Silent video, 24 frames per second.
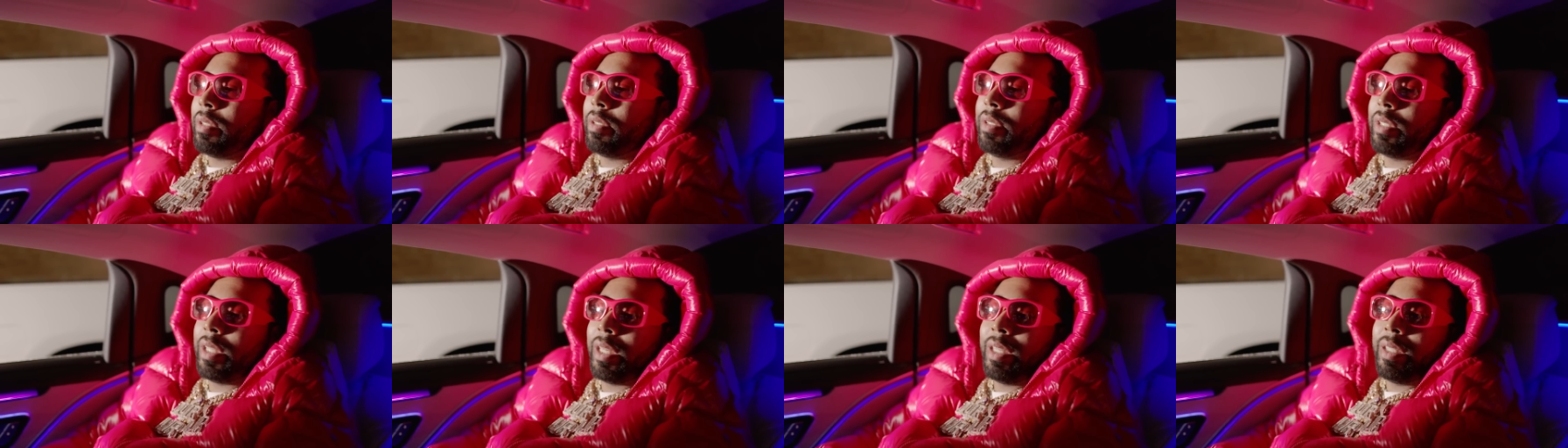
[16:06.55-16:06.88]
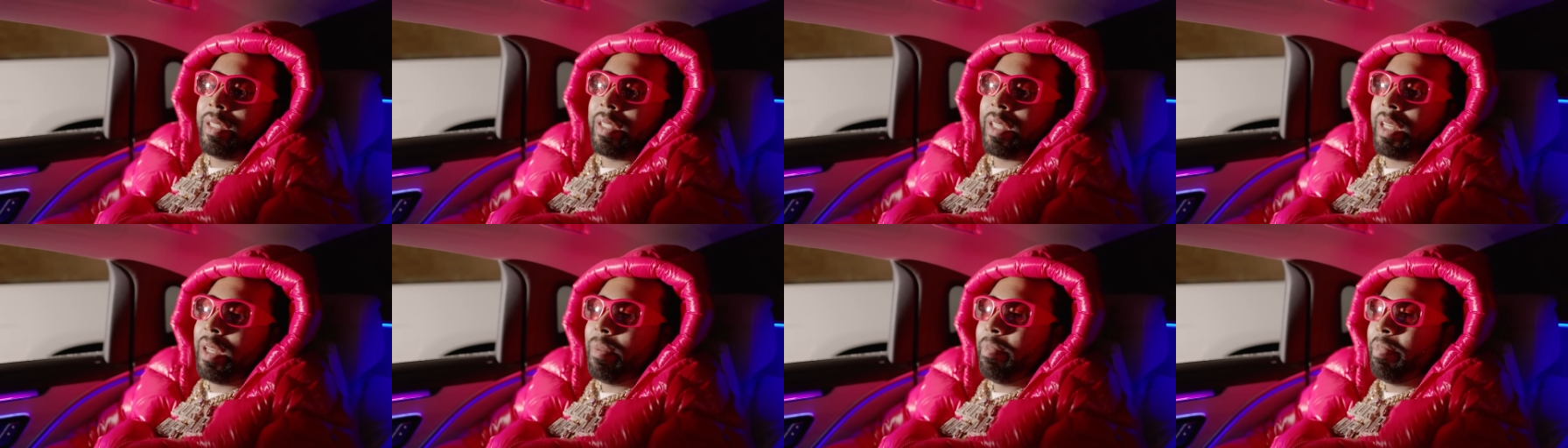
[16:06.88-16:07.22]

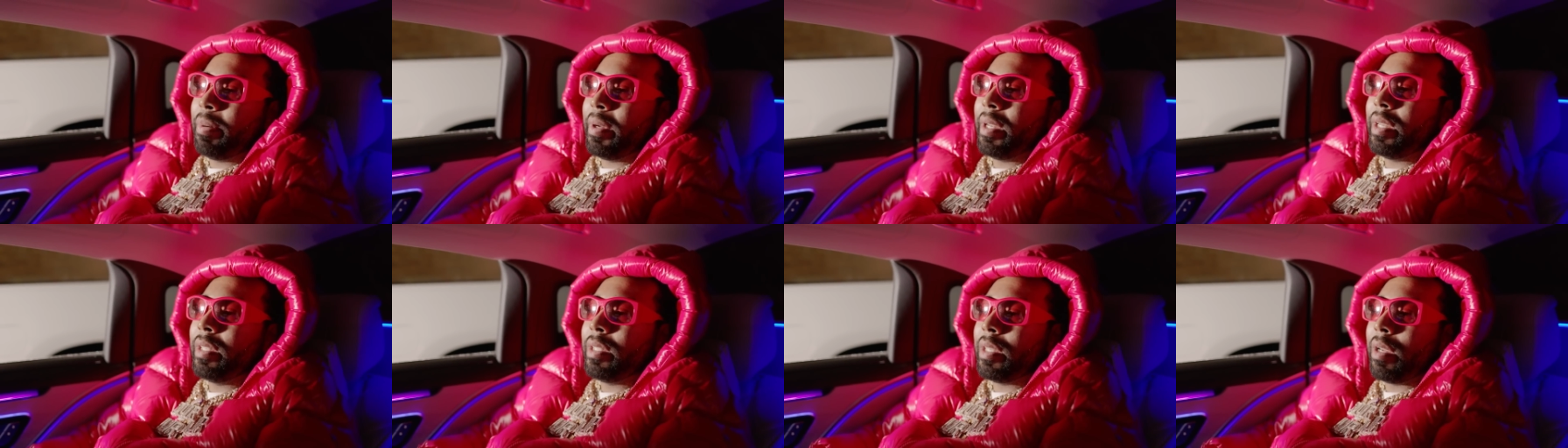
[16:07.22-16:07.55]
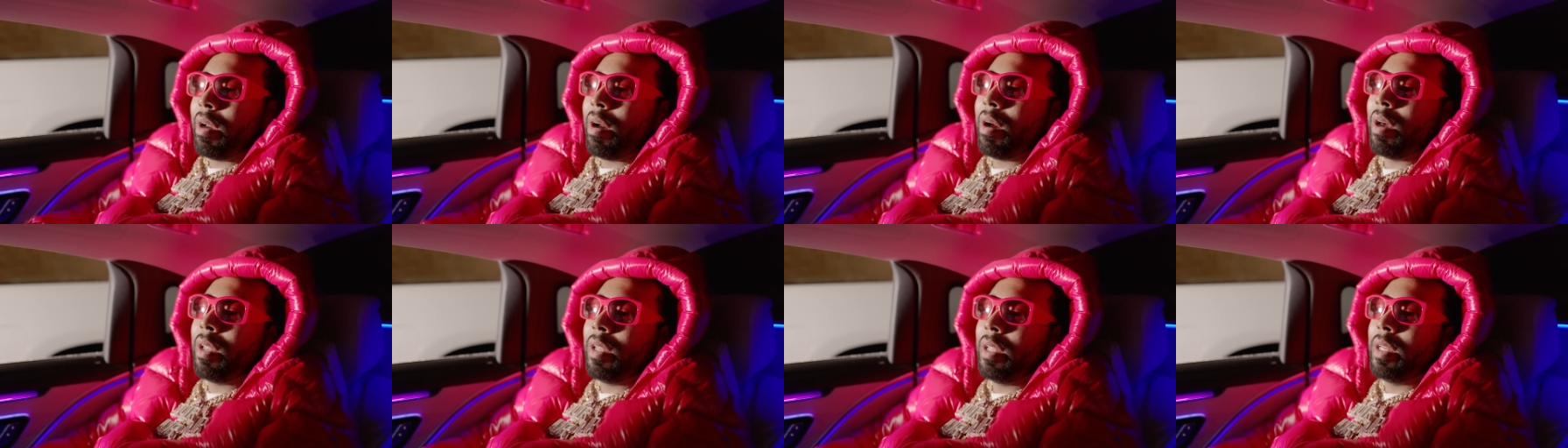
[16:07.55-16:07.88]
GT,
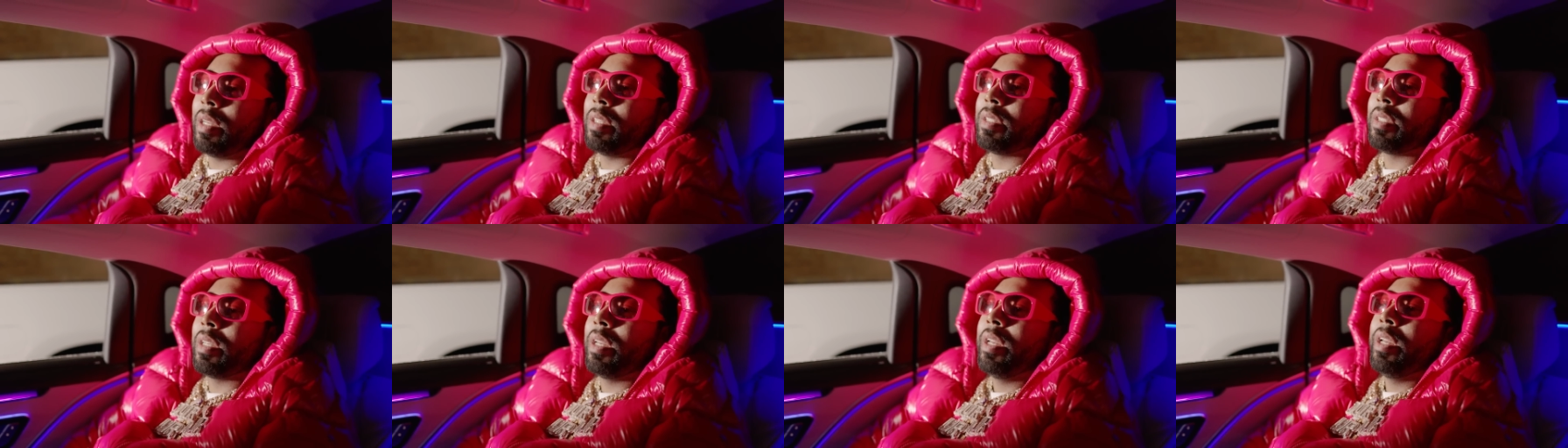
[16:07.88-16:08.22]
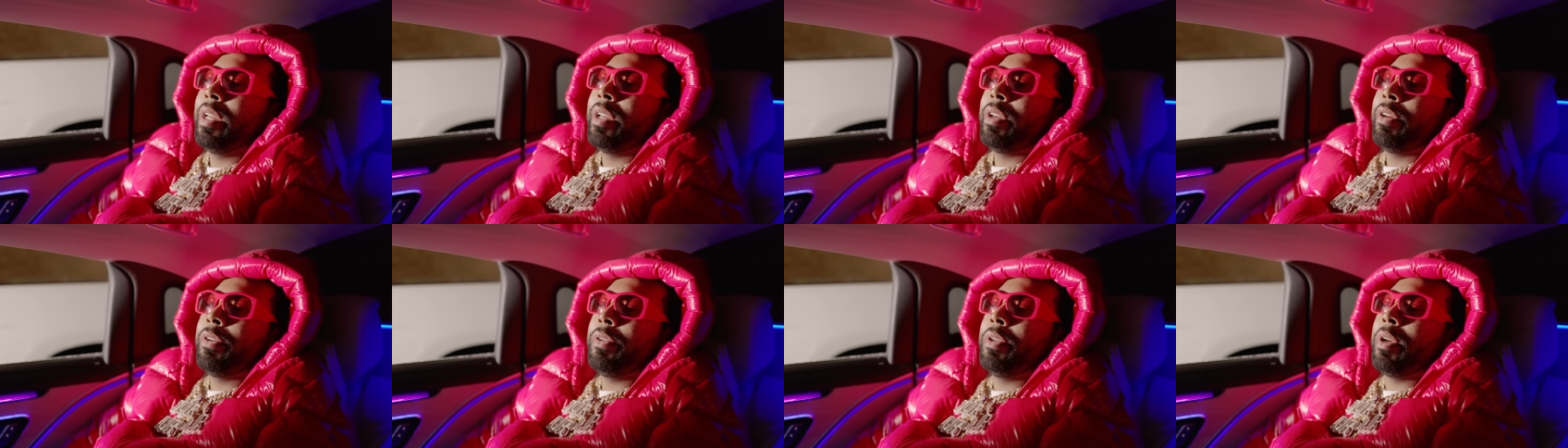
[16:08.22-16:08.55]
Peezy, all us.
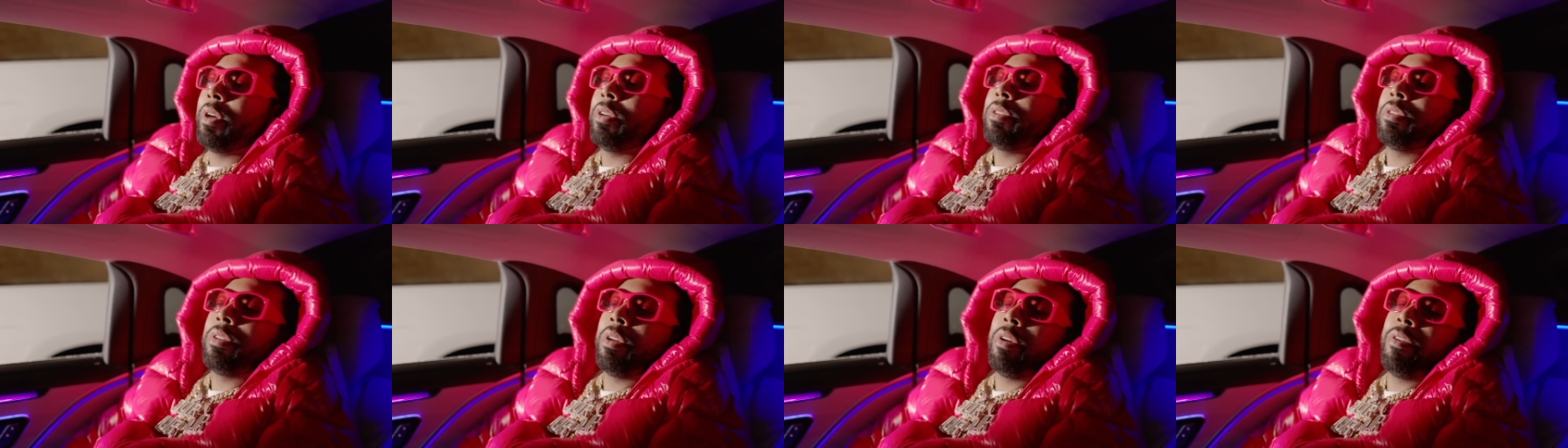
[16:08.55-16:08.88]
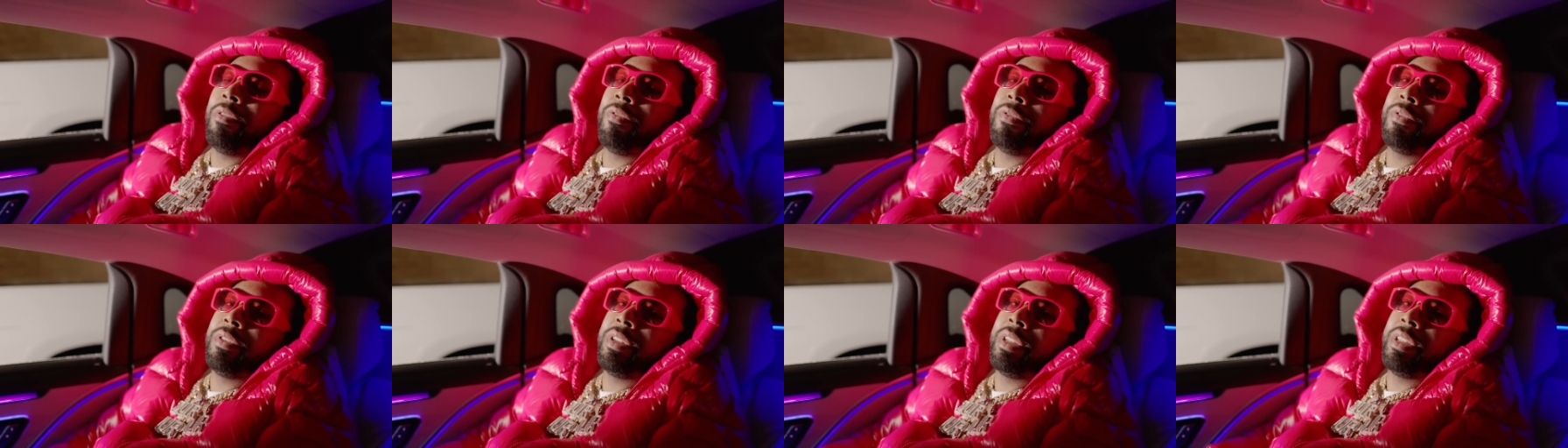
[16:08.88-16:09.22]
You know,
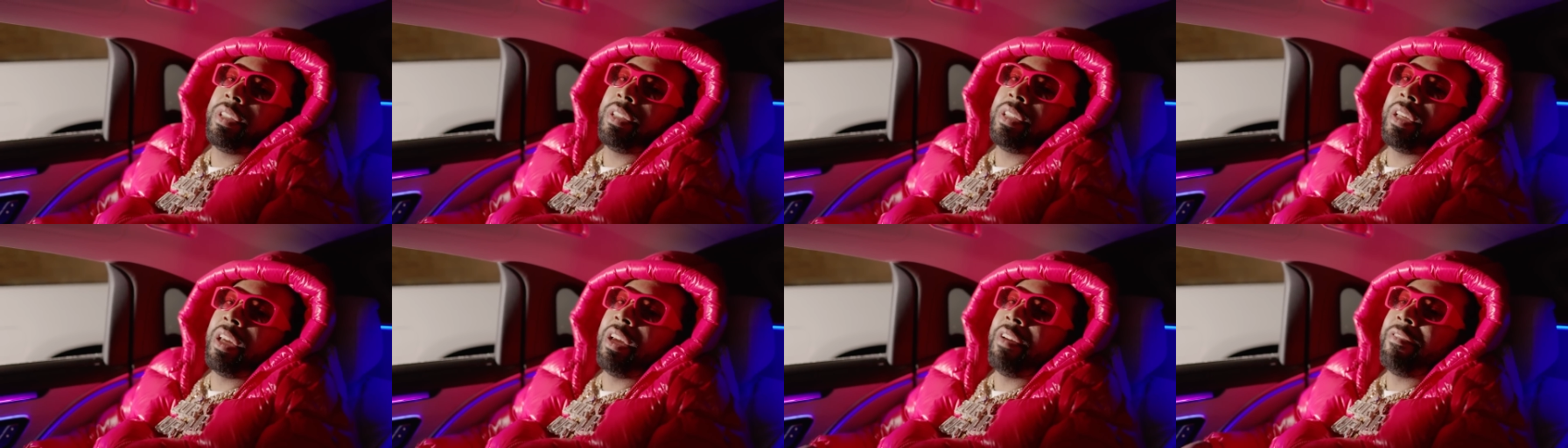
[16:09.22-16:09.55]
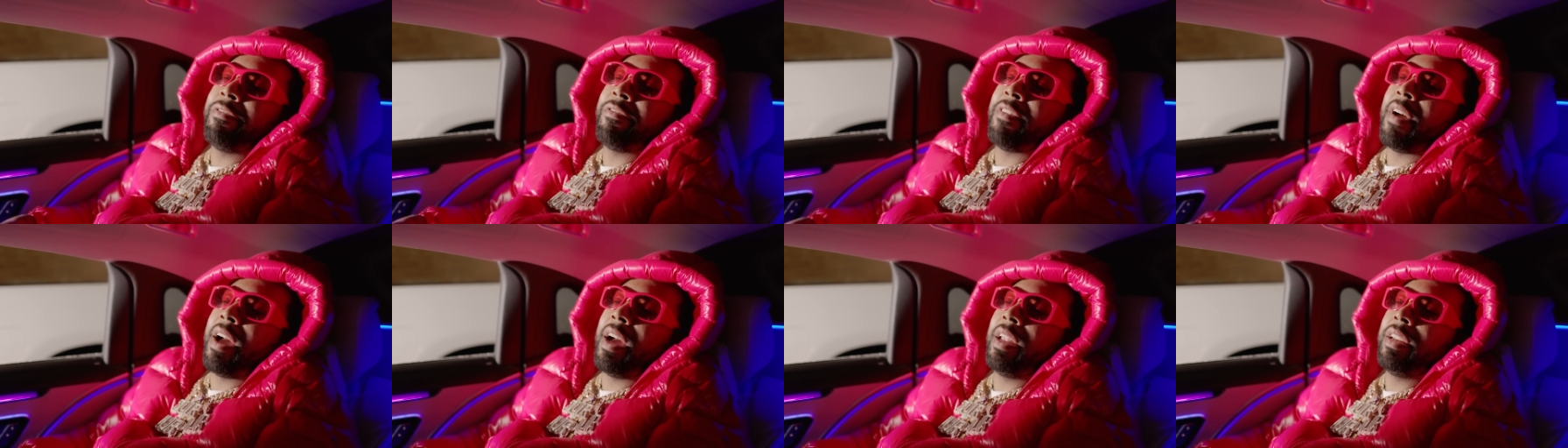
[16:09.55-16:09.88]
so to see
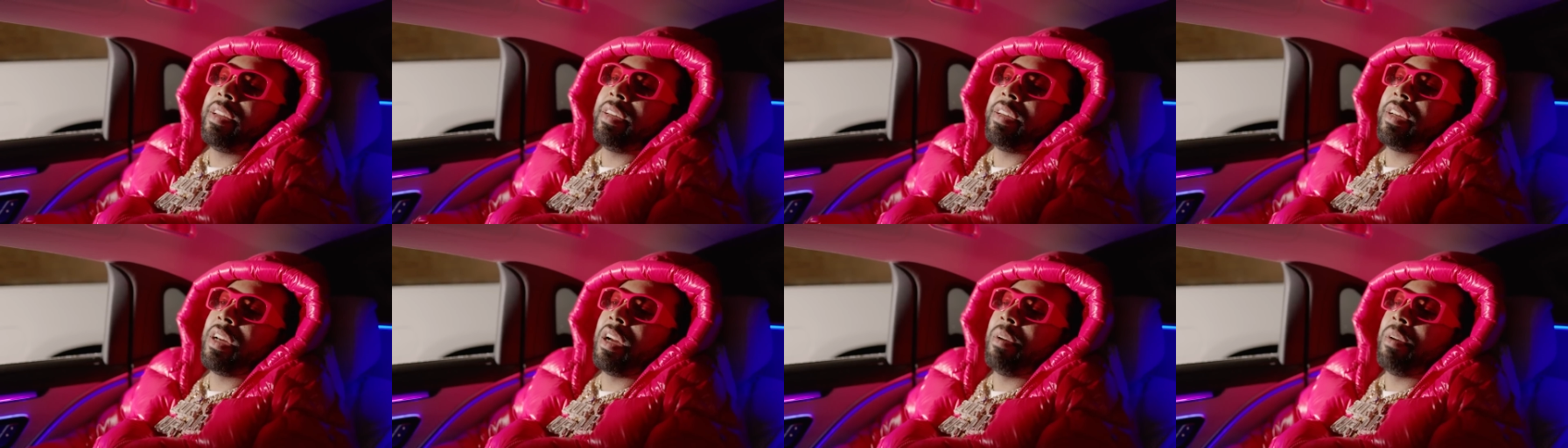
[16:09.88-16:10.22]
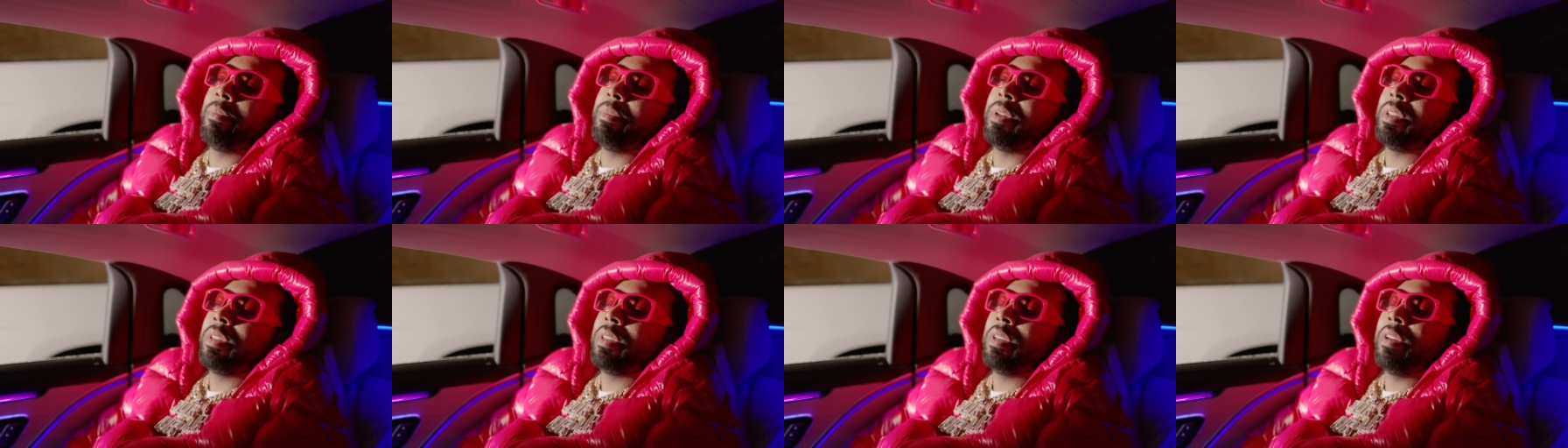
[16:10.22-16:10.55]
it finally
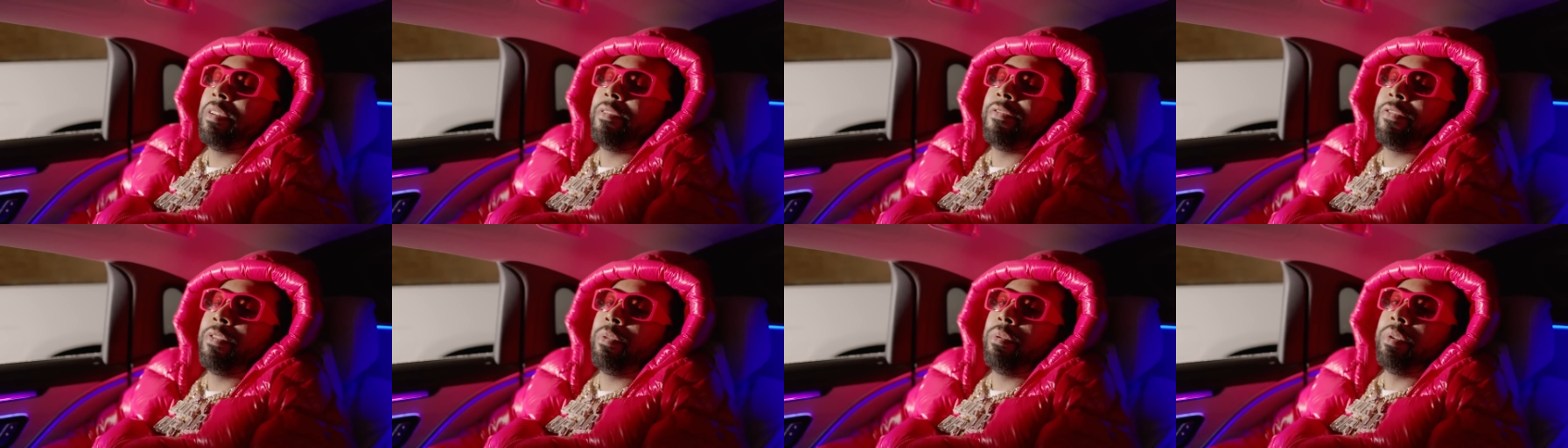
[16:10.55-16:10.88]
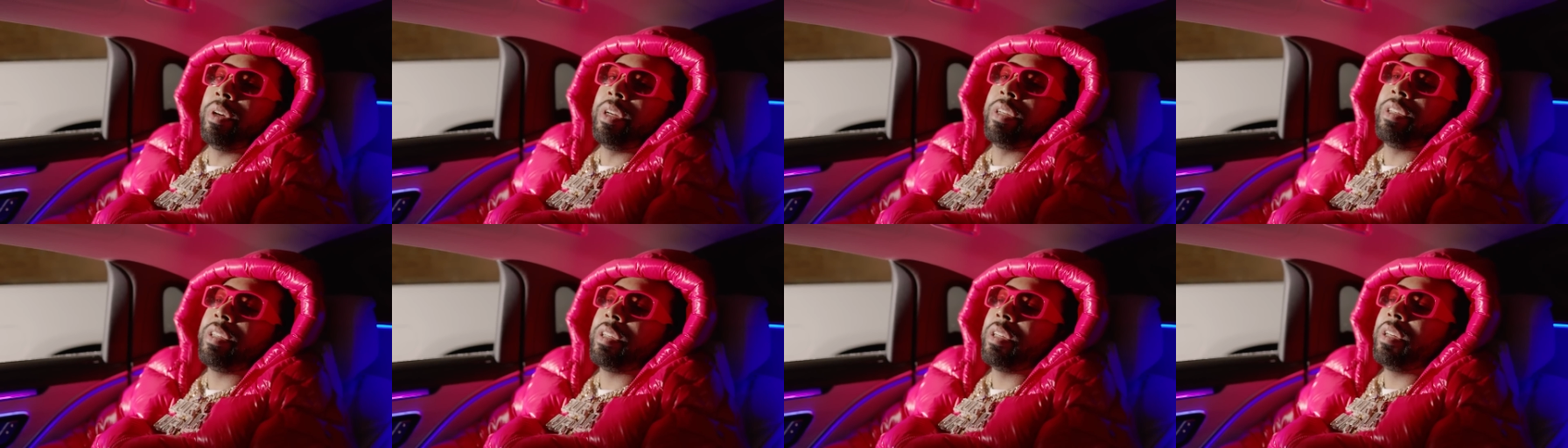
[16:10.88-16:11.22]
coming to
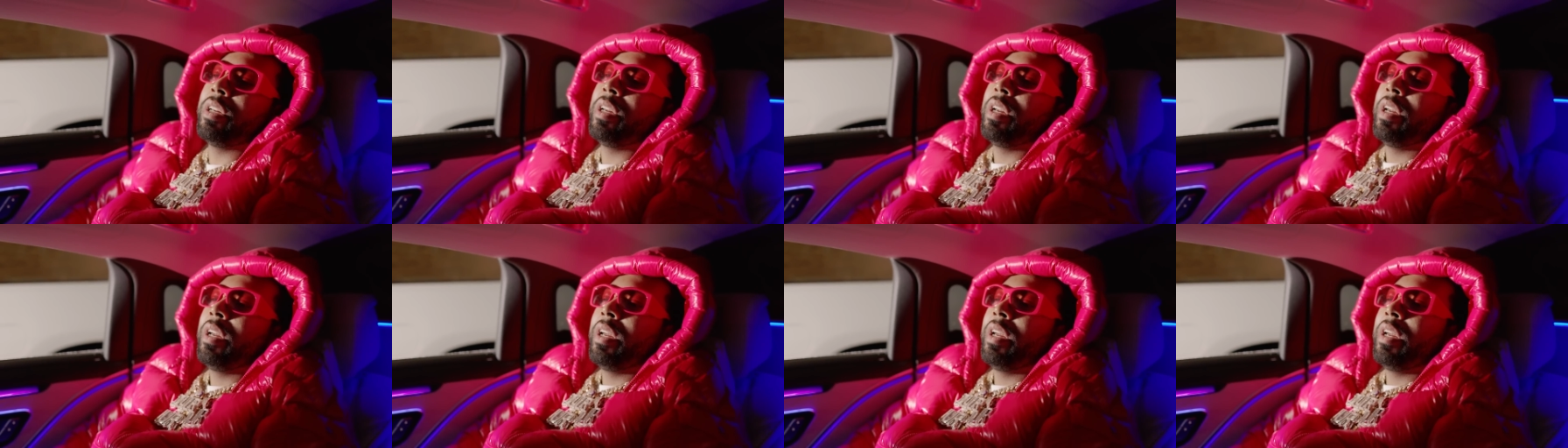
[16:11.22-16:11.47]
fruition,